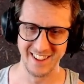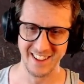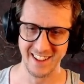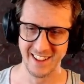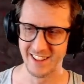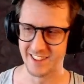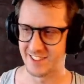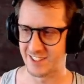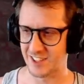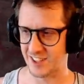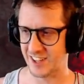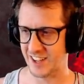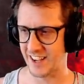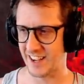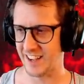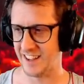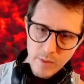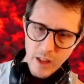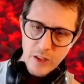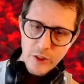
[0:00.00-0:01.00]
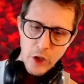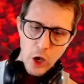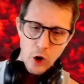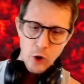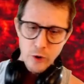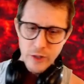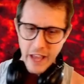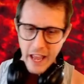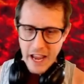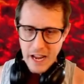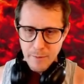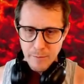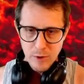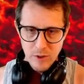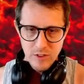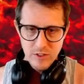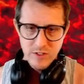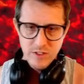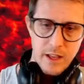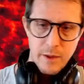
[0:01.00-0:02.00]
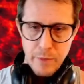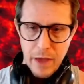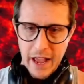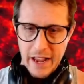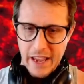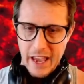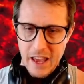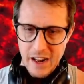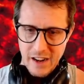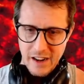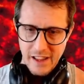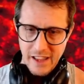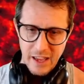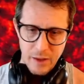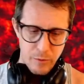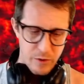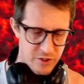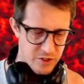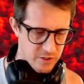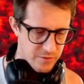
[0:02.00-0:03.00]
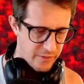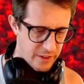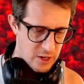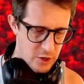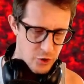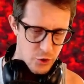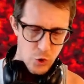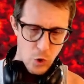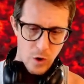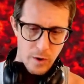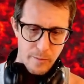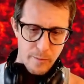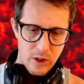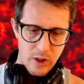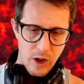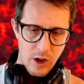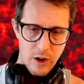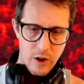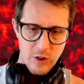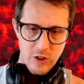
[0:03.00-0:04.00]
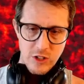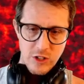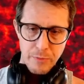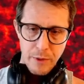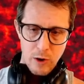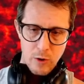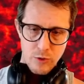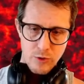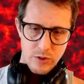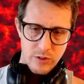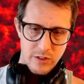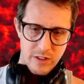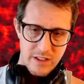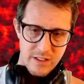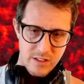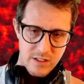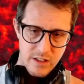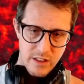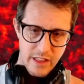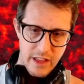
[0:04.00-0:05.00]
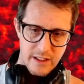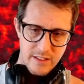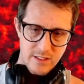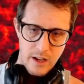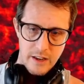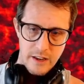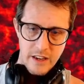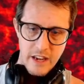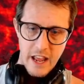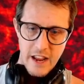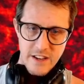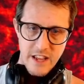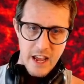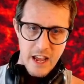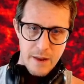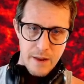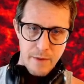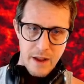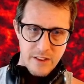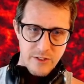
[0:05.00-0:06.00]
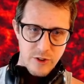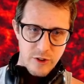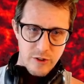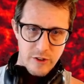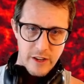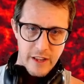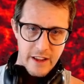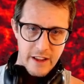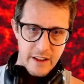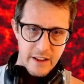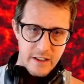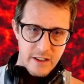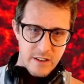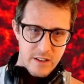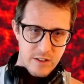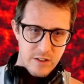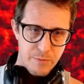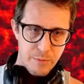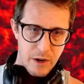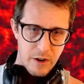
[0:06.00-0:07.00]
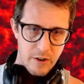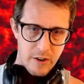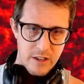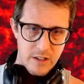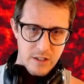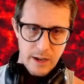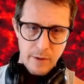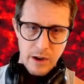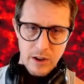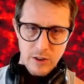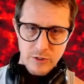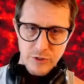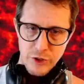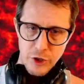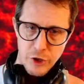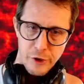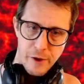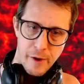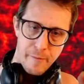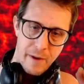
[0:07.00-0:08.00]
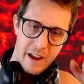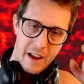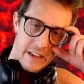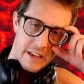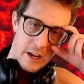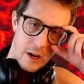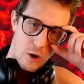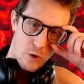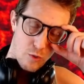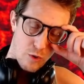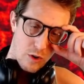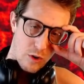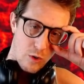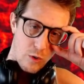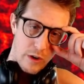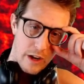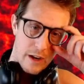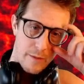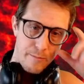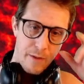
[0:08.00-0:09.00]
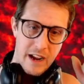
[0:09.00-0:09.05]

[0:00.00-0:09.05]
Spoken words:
It's okay. Yo, gamers! Back at it again. We just finished normal on our Spiritualist. That's Nadan, Mastery, and Spirit. I'll show you my gear real quick.